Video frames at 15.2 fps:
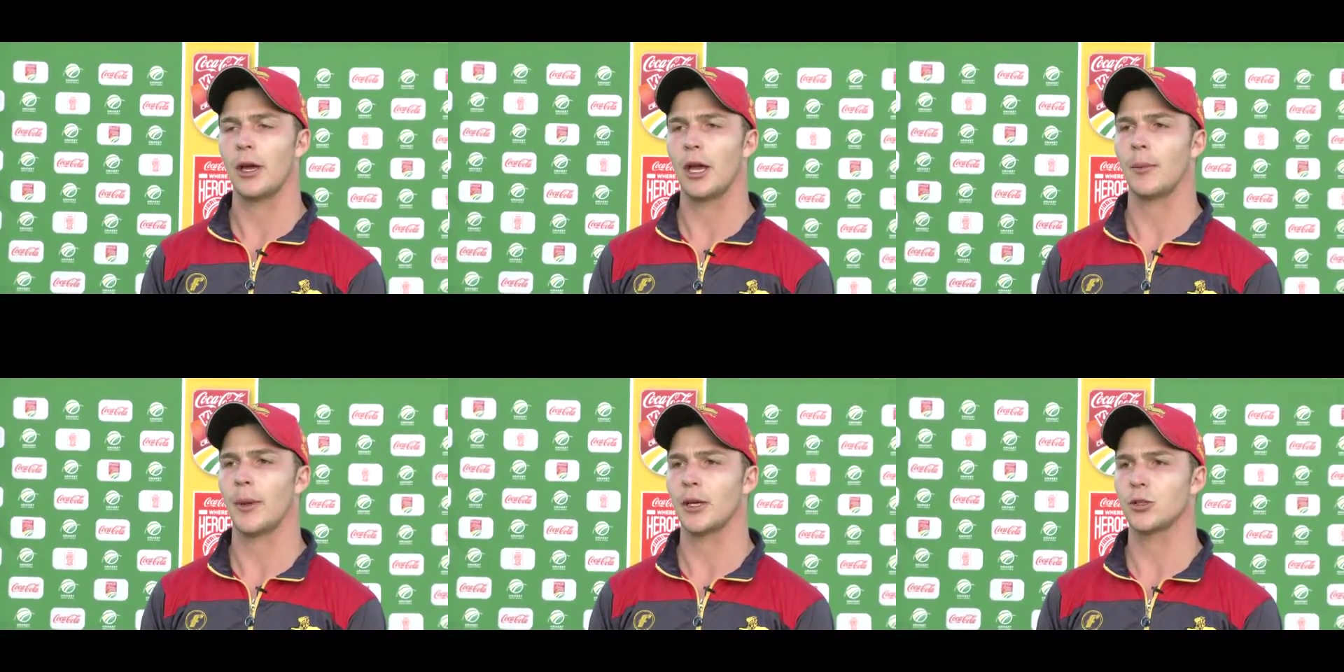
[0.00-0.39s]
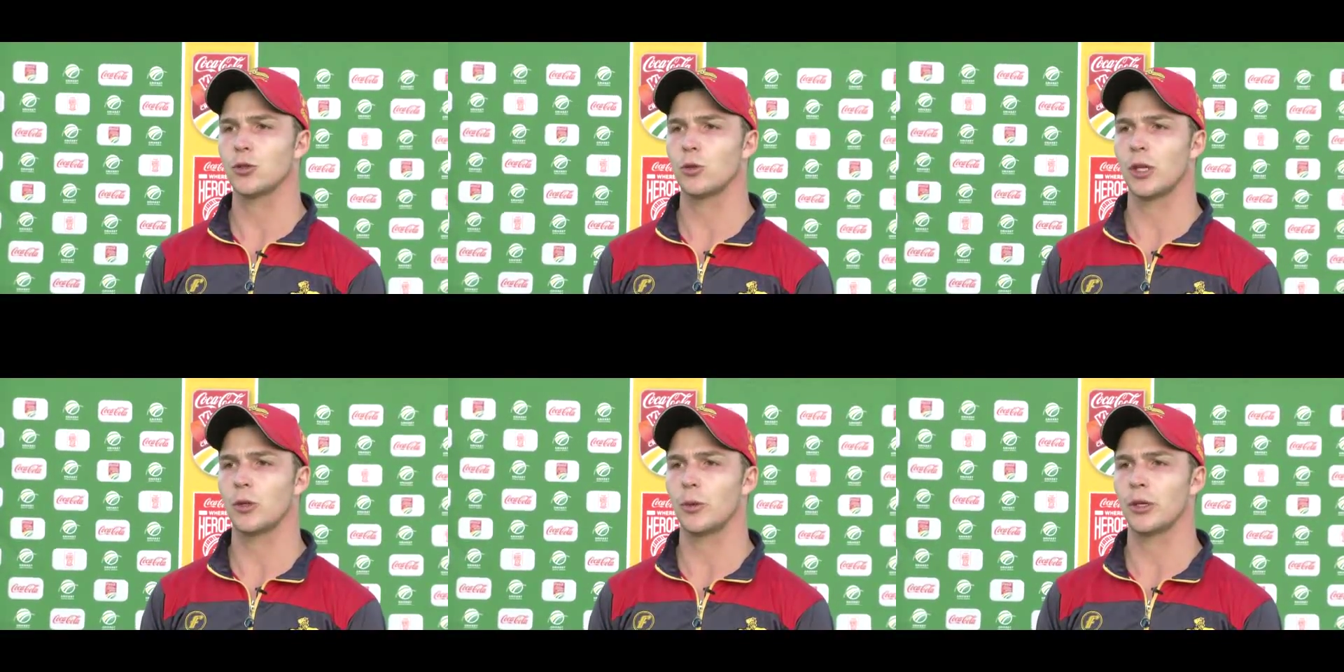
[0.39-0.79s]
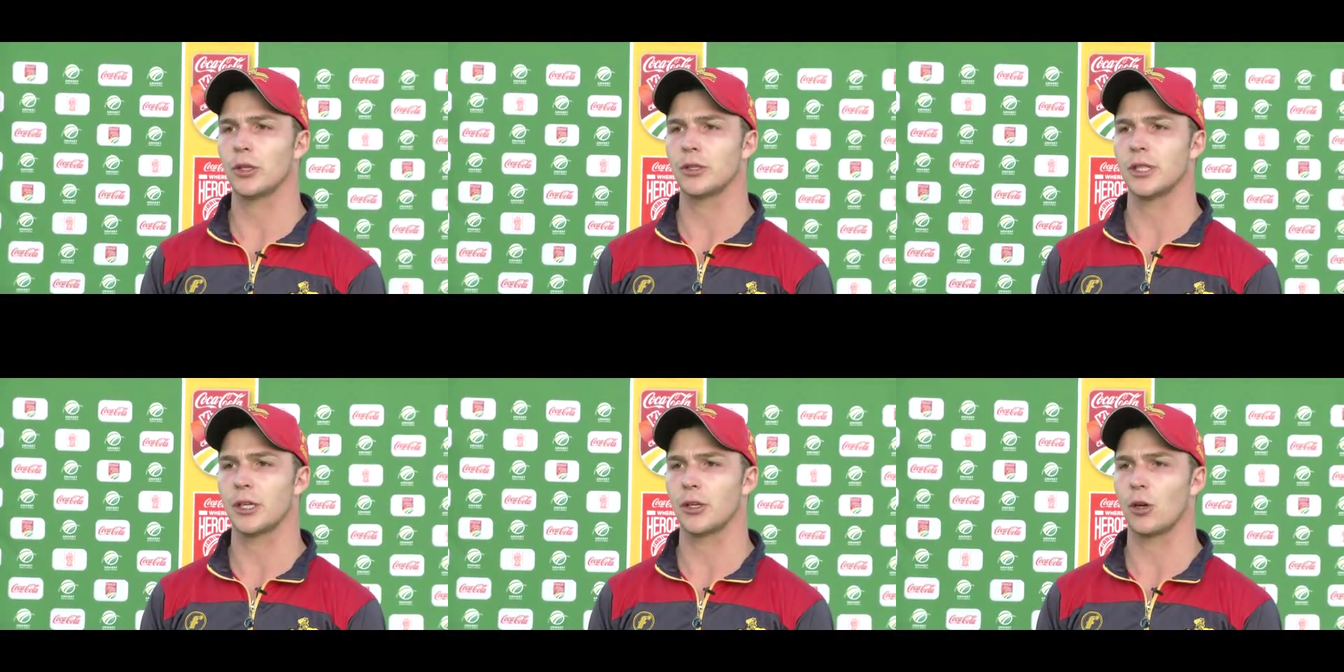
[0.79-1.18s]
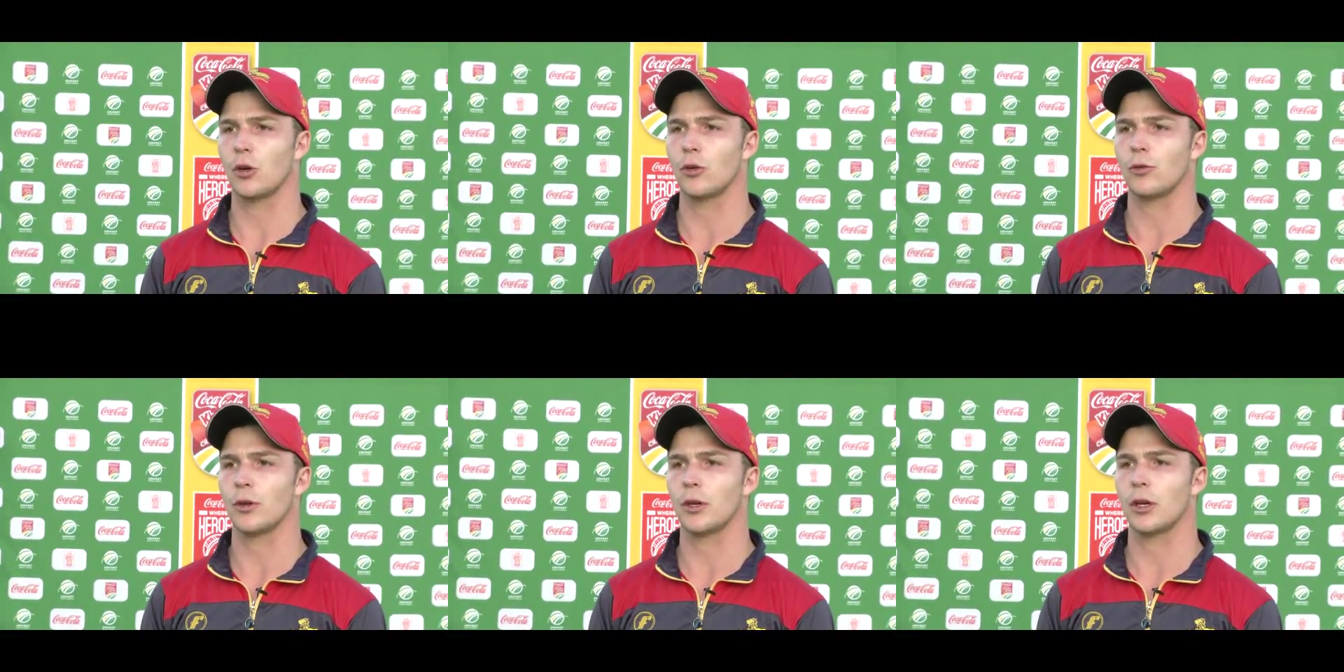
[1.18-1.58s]
and make sure that we could tick it
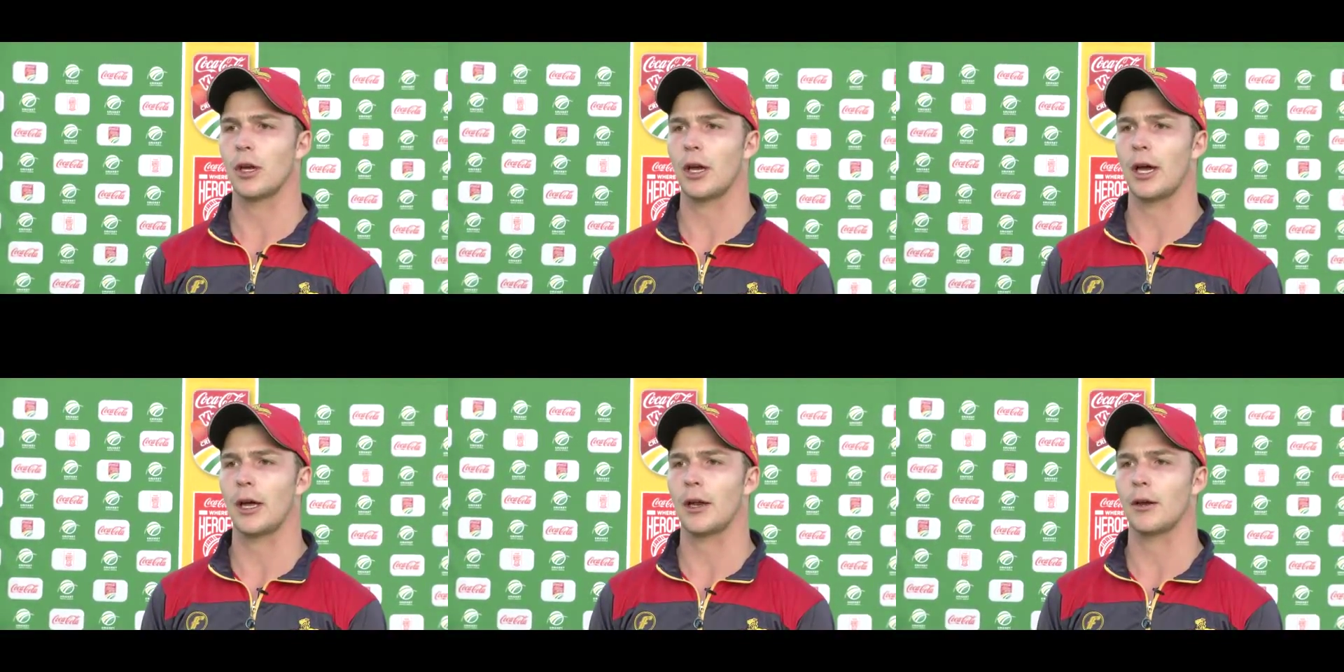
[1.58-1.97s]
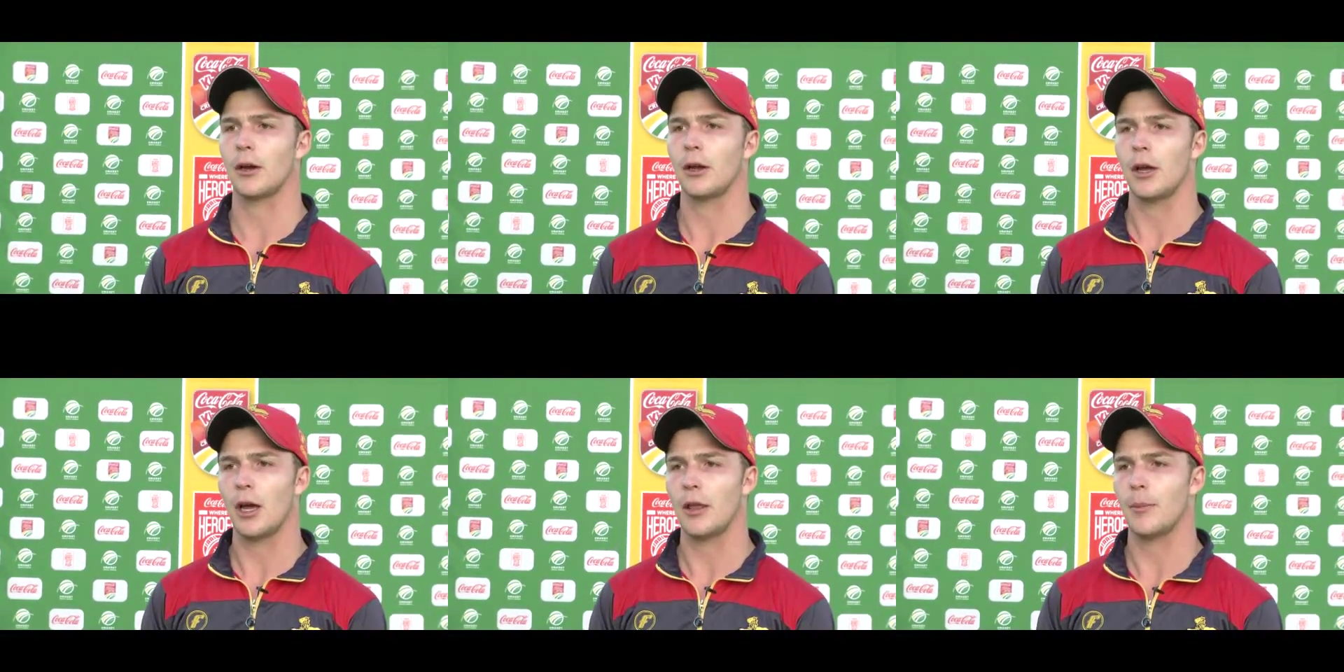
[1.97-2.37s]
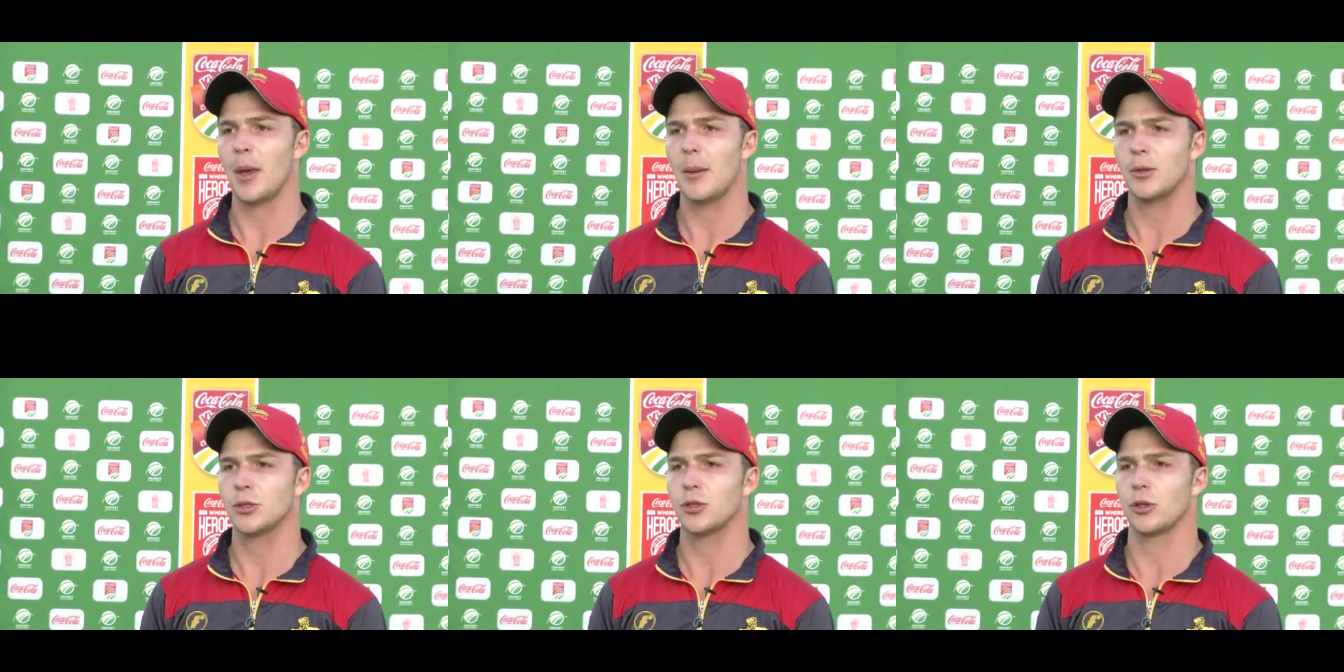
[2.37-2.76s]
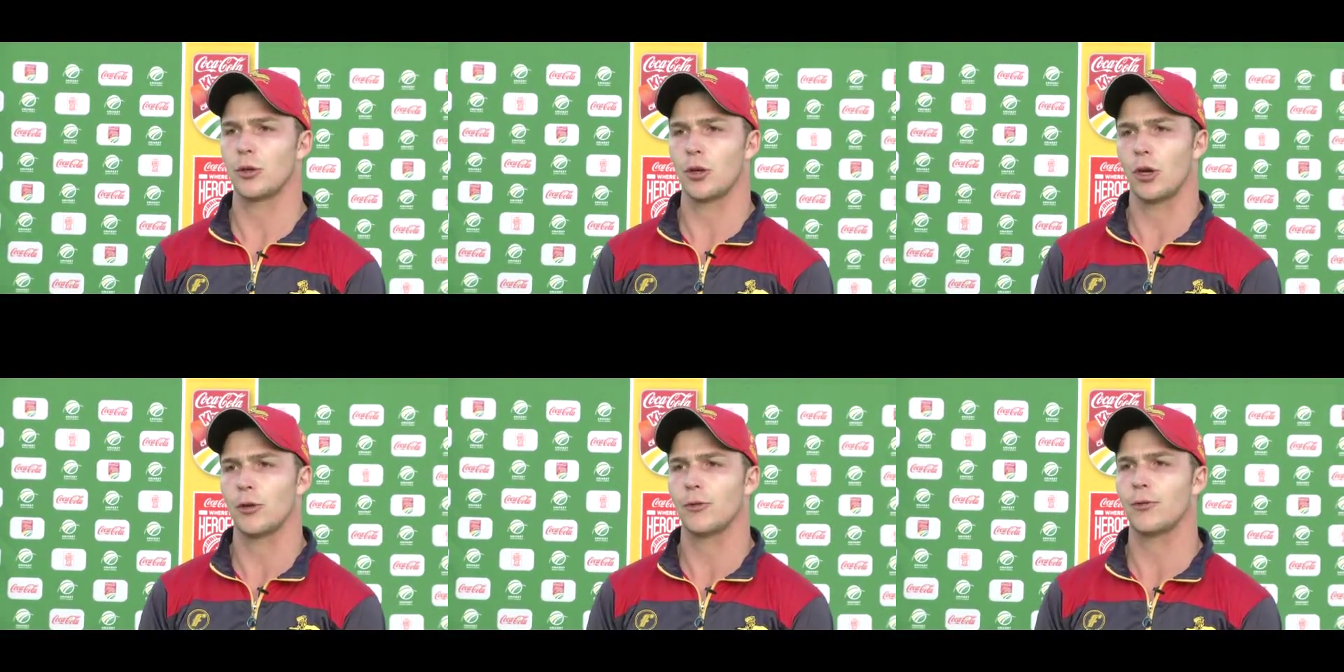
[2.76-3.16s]
over and, and then maybe
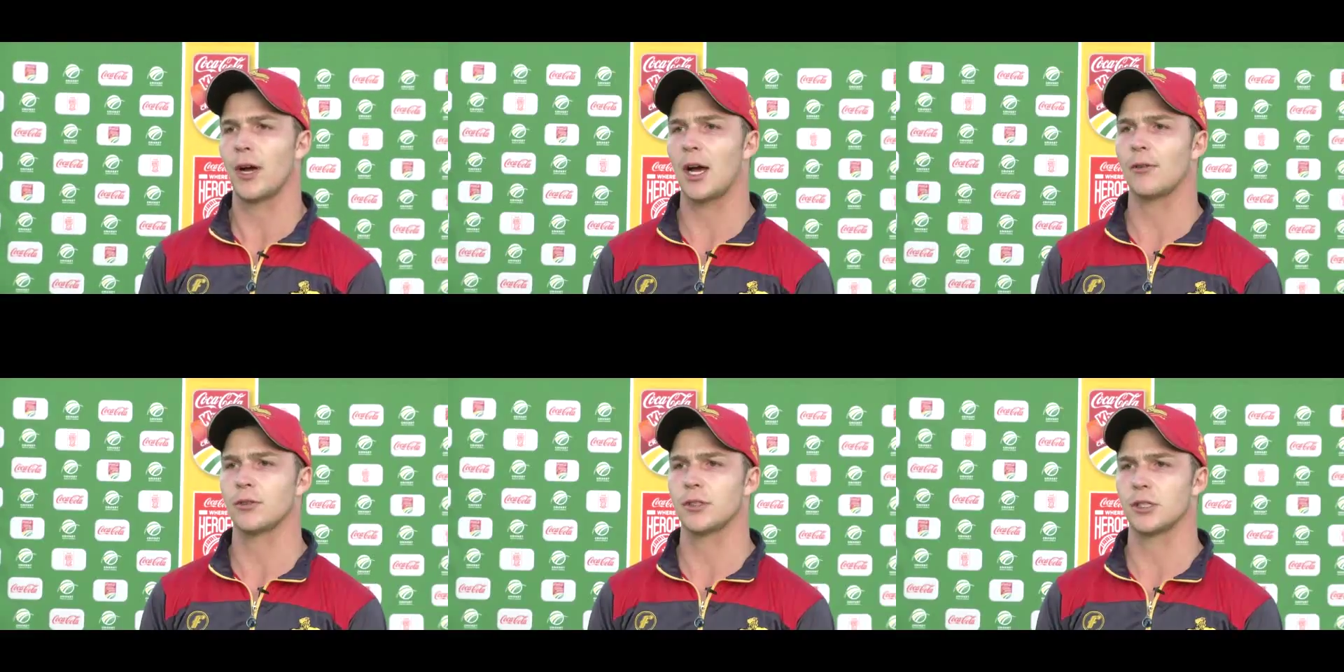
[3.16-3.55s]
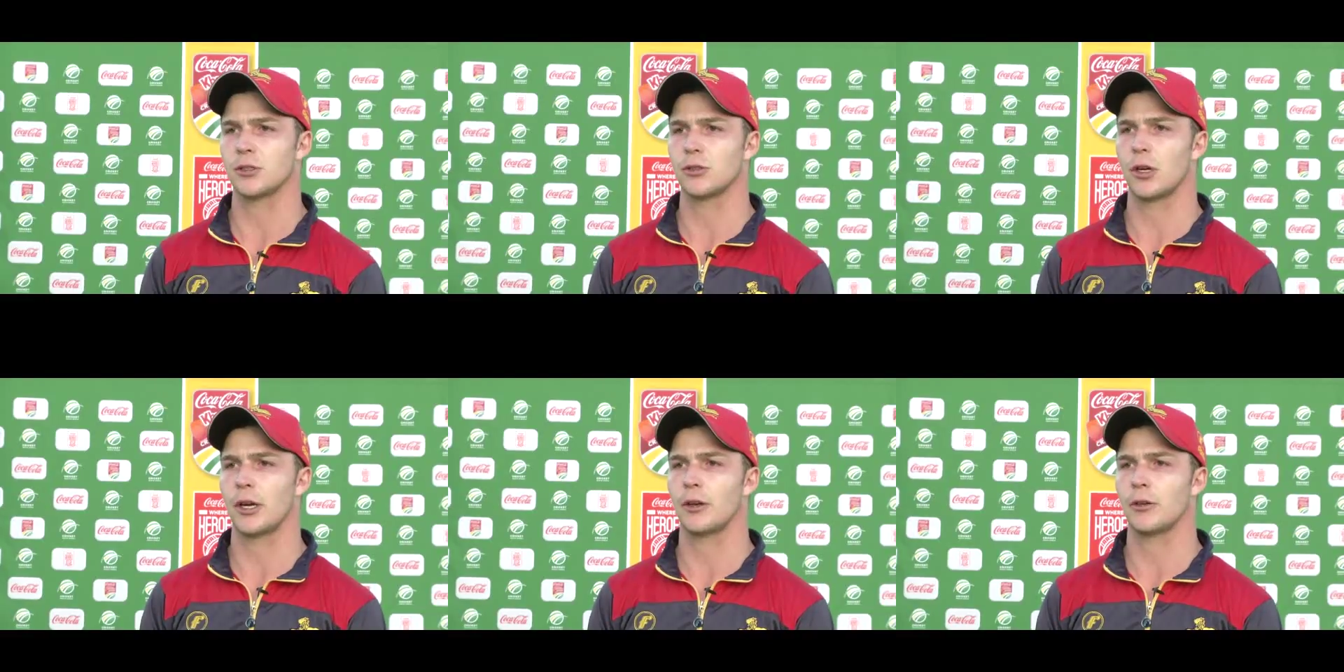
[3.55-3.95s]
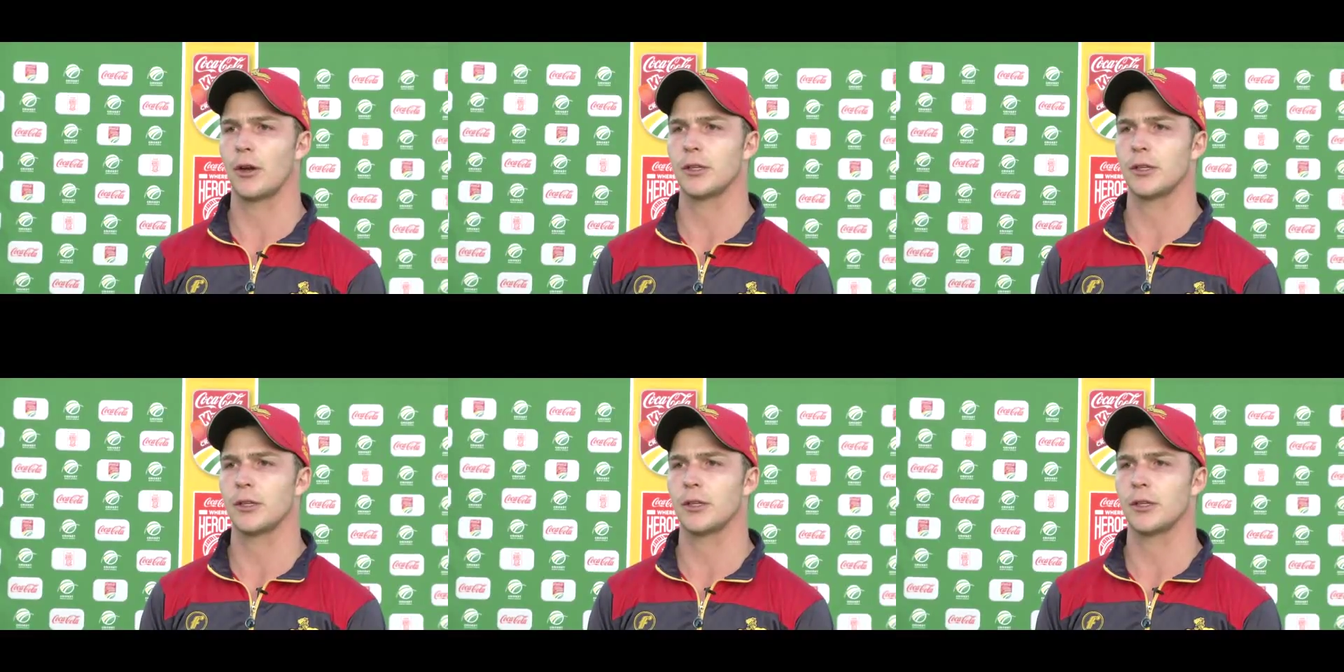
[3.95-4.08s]
should go at five, six and run,